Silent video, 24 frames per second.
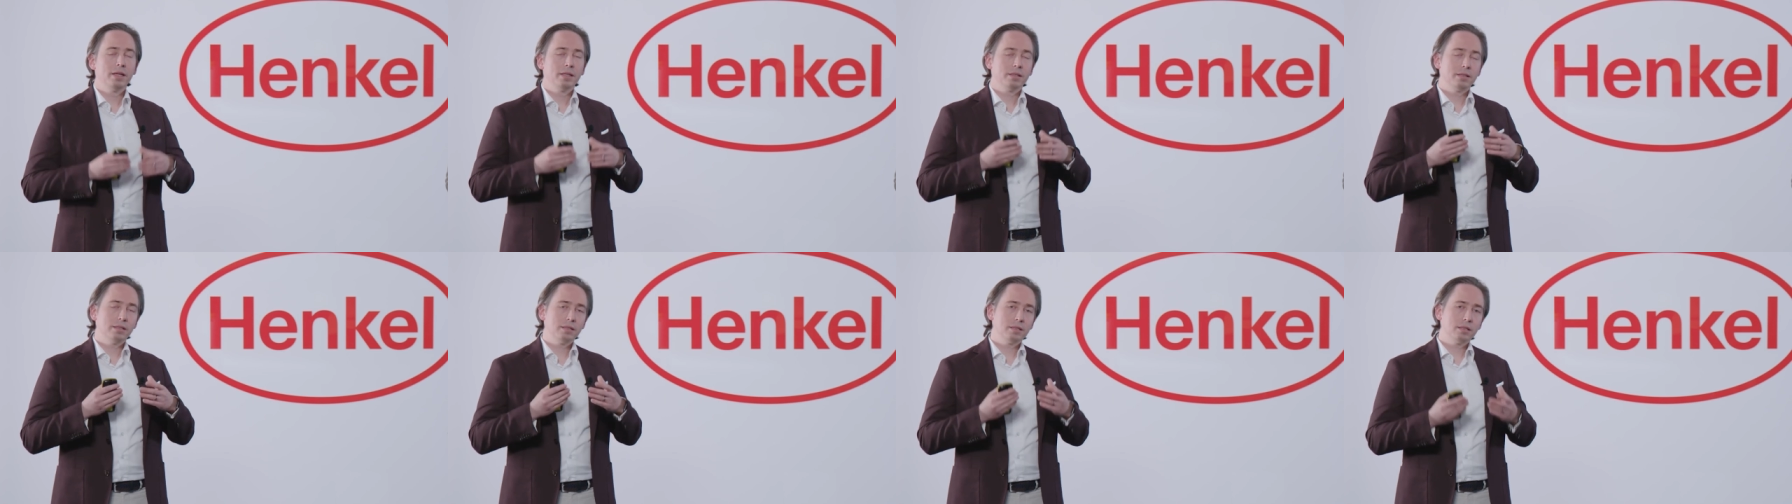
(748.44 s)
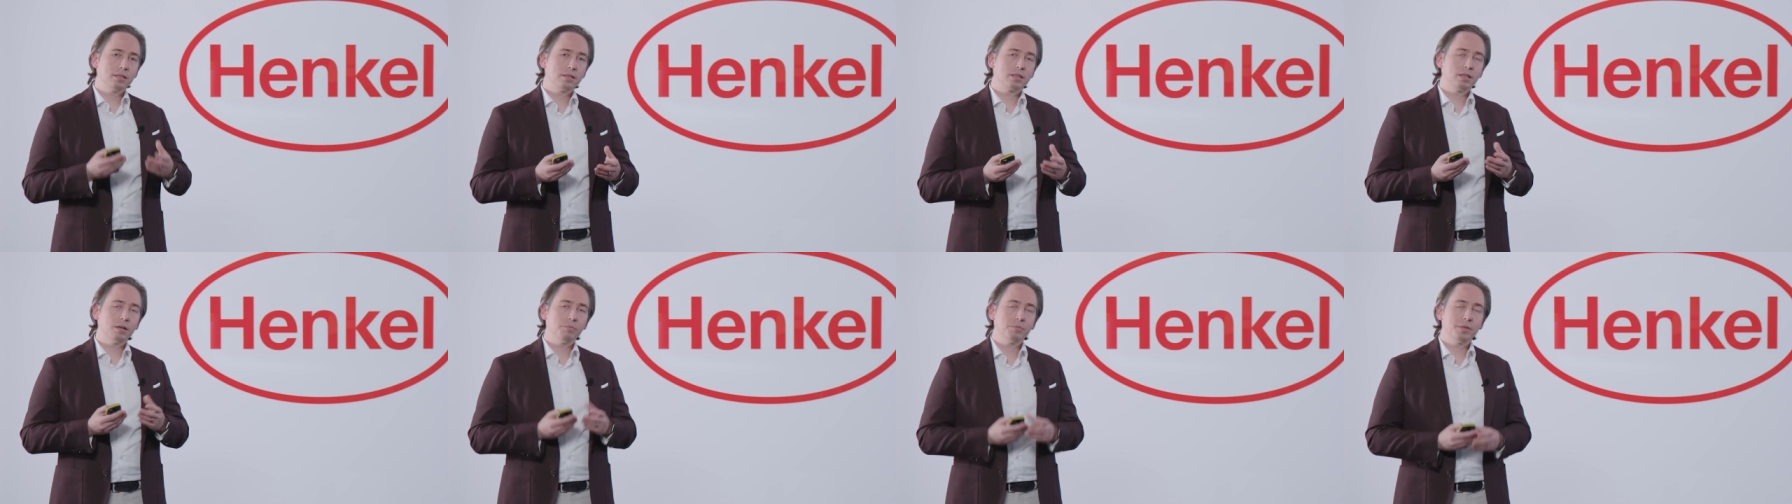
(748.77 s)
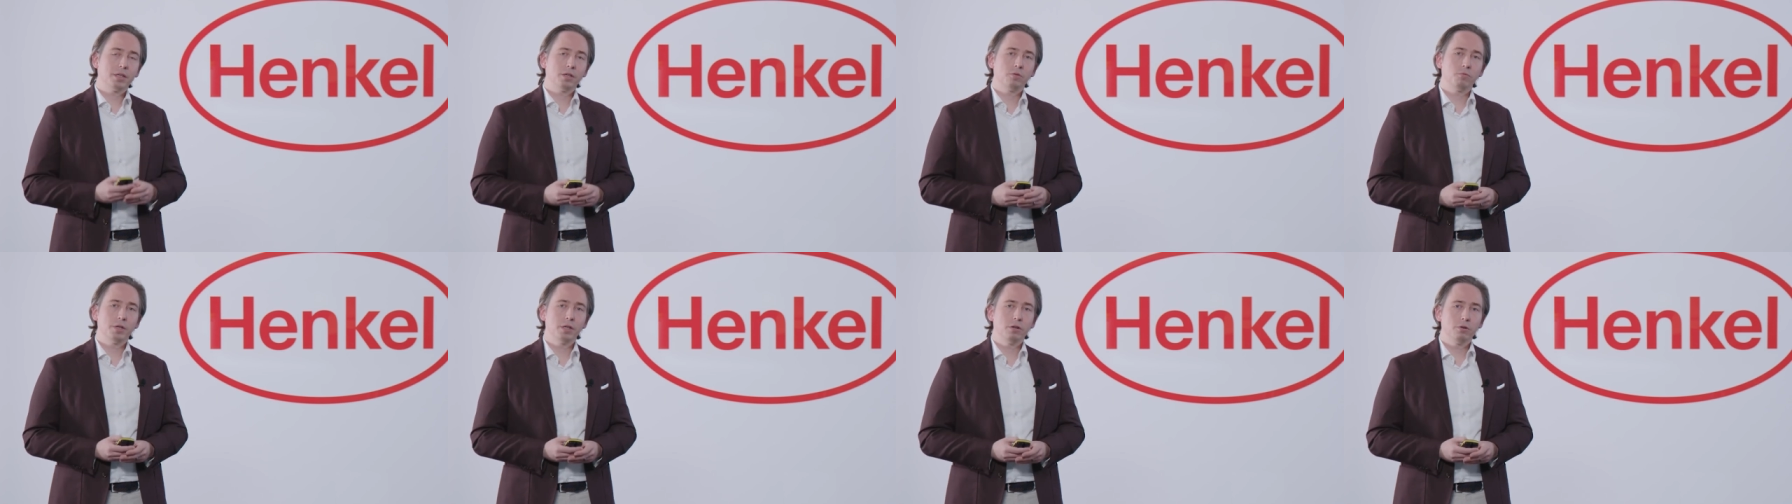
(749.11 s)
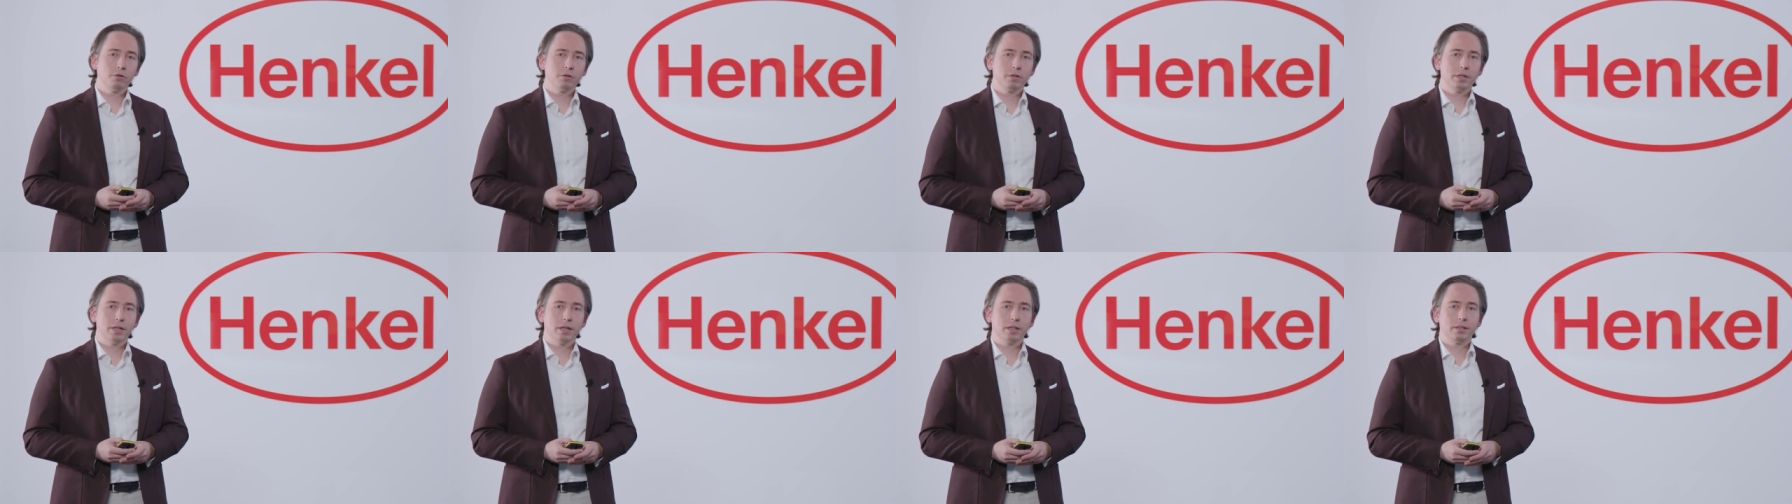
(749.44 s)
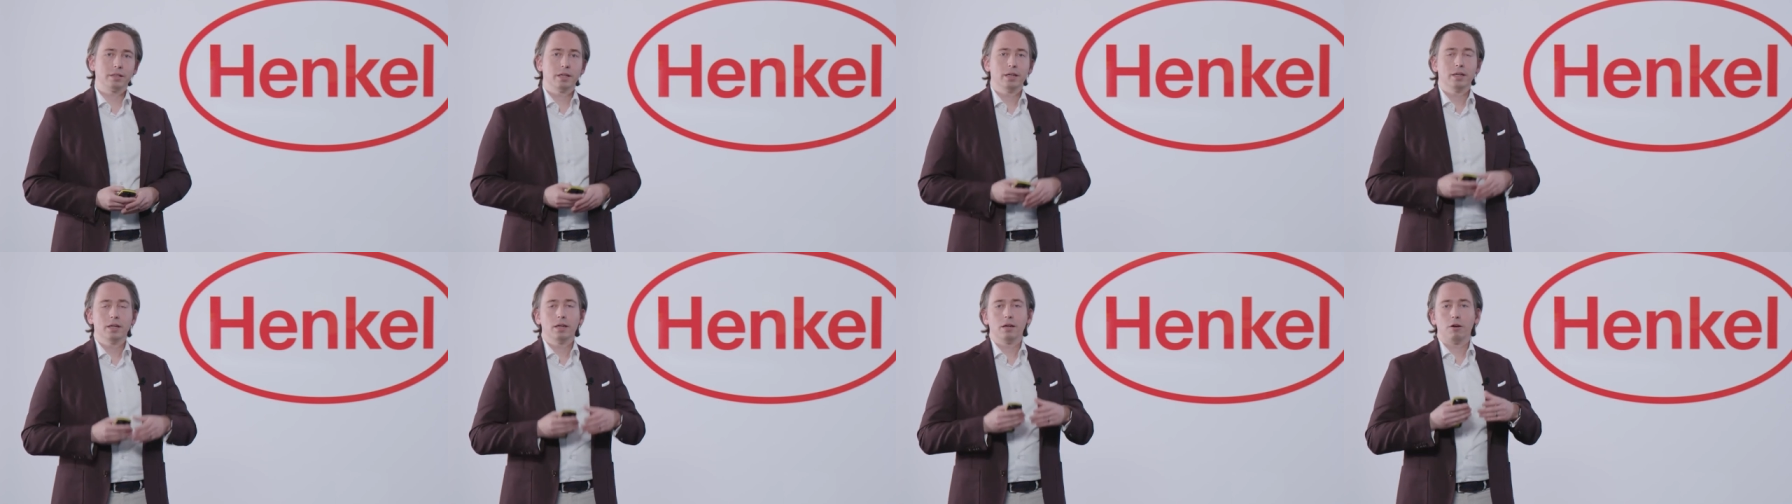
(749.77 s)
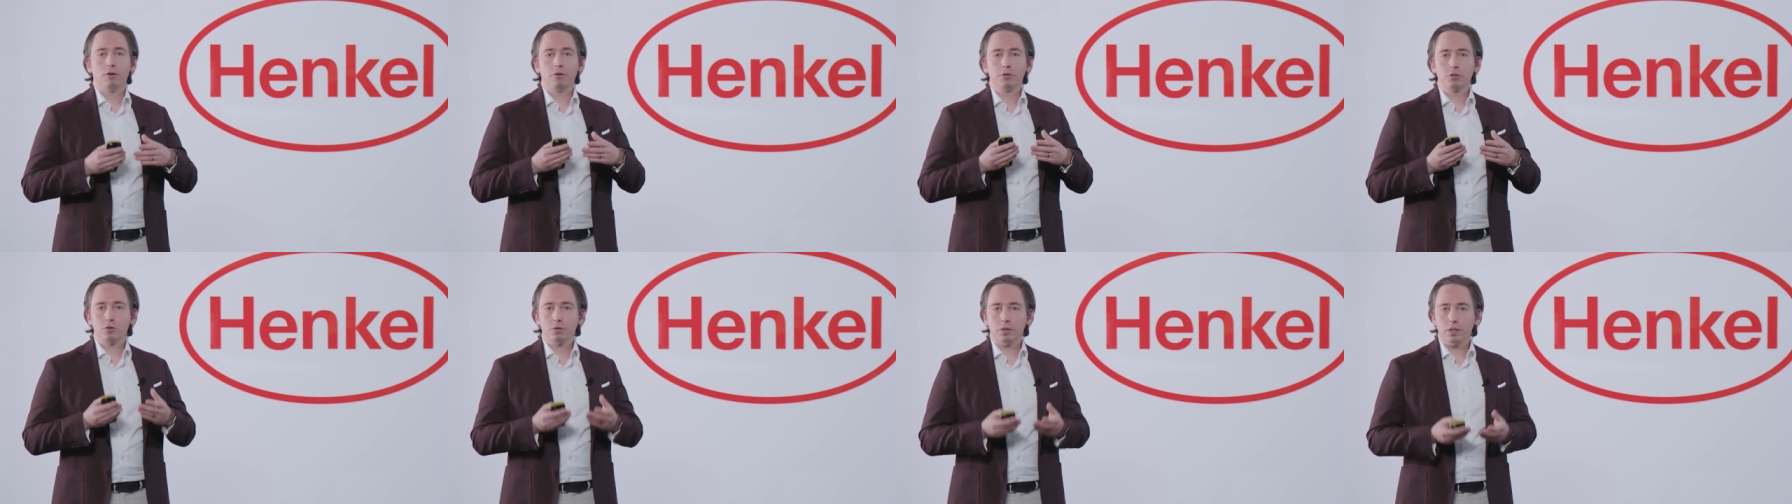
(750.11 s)
This is something we looked at
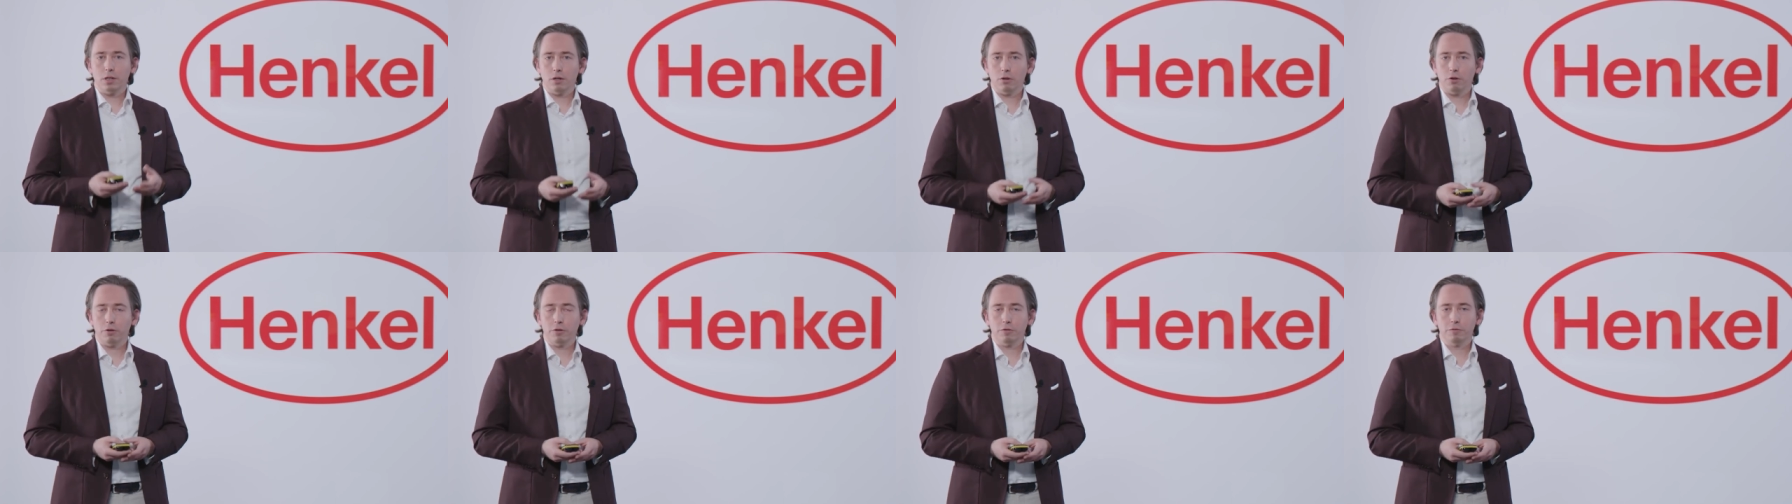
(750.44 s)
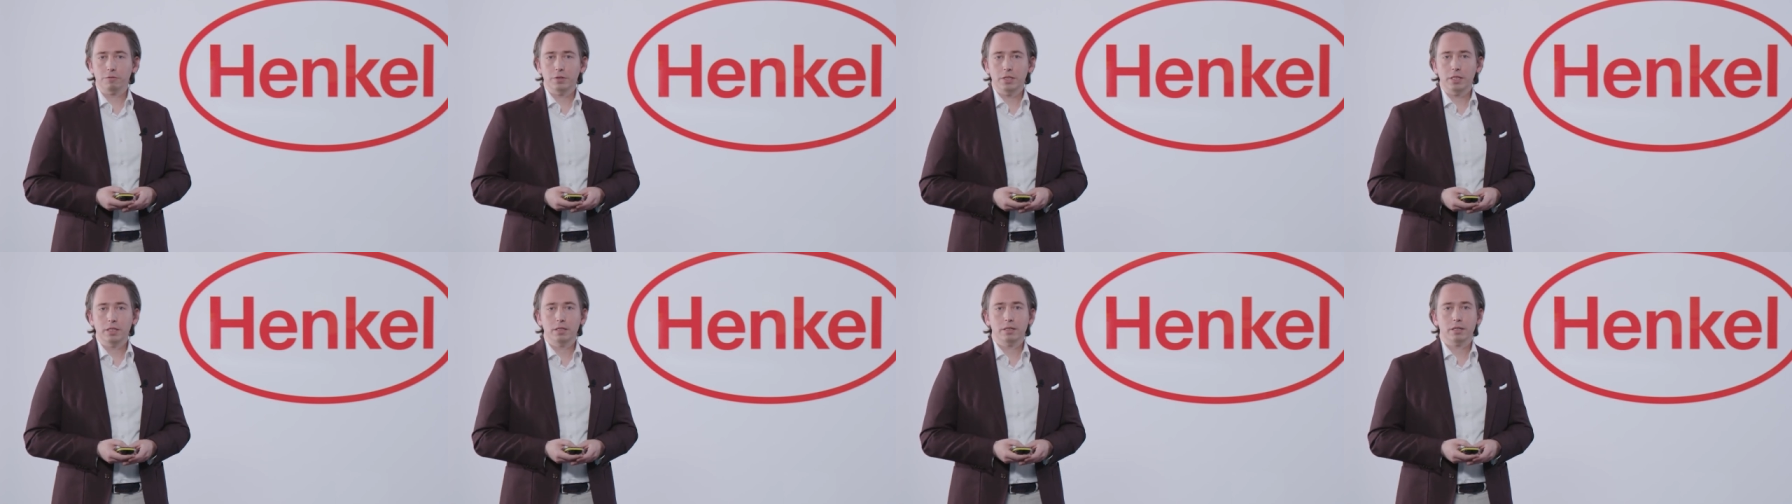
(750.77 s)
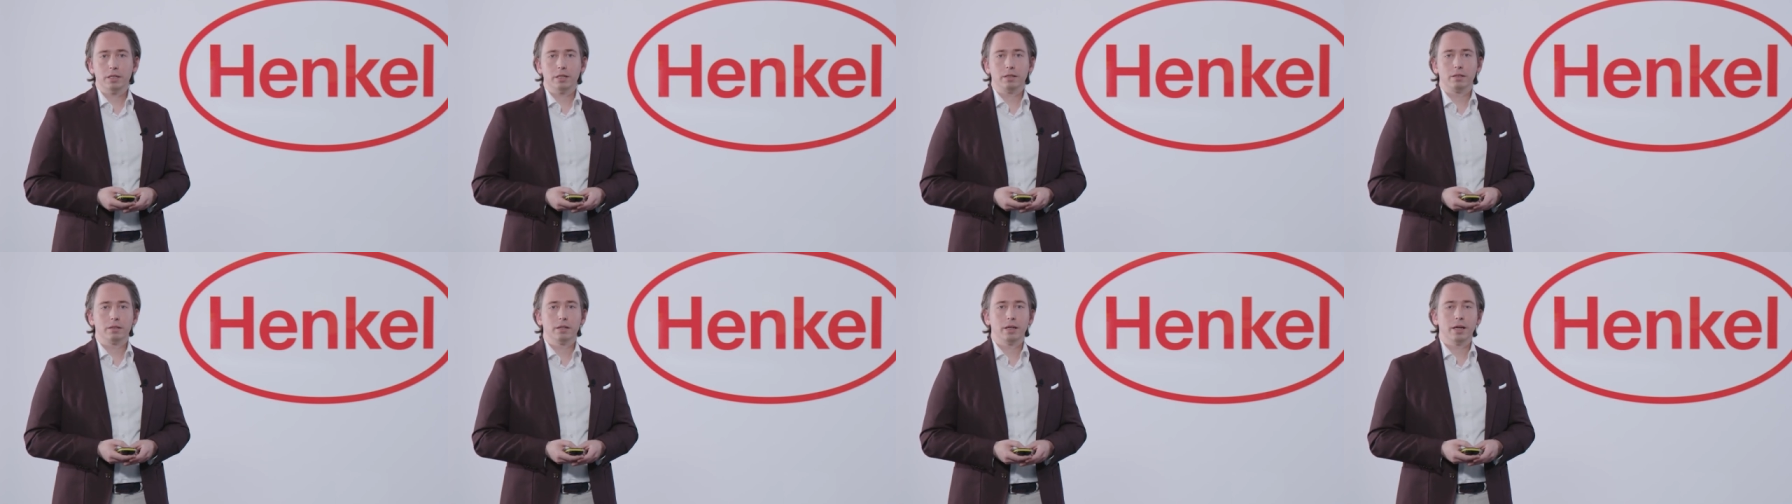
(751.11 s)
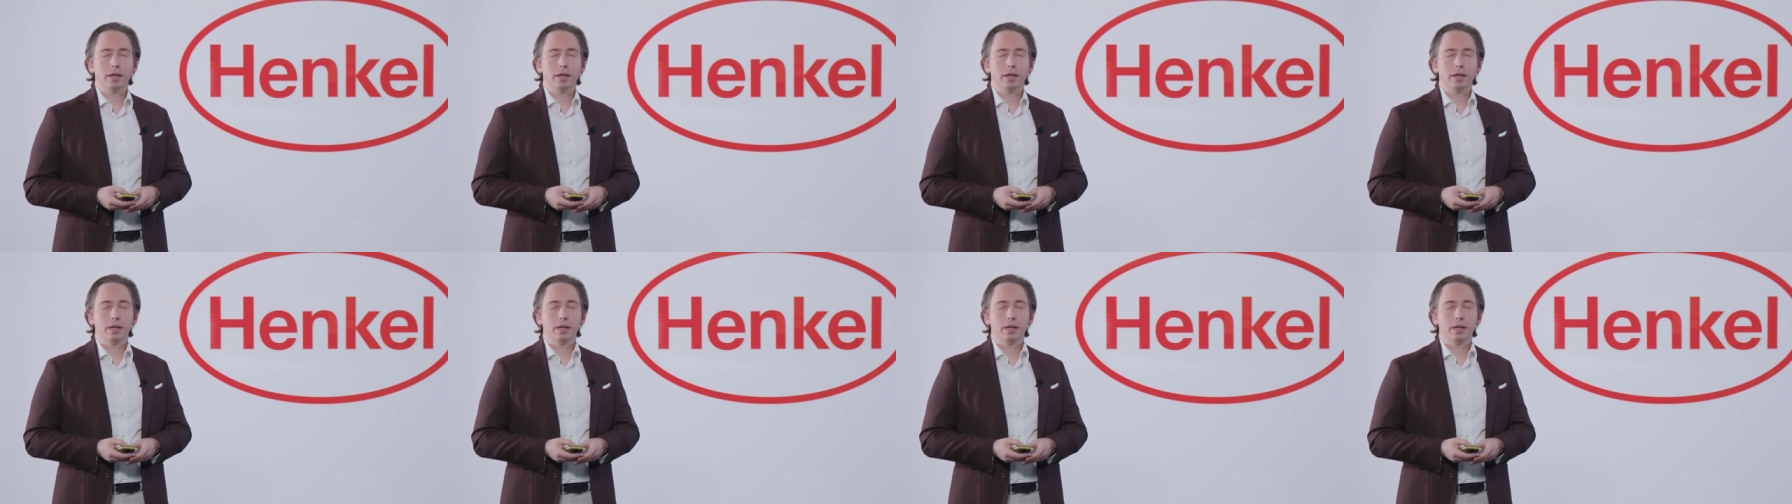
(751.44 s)
also in a lot of detail.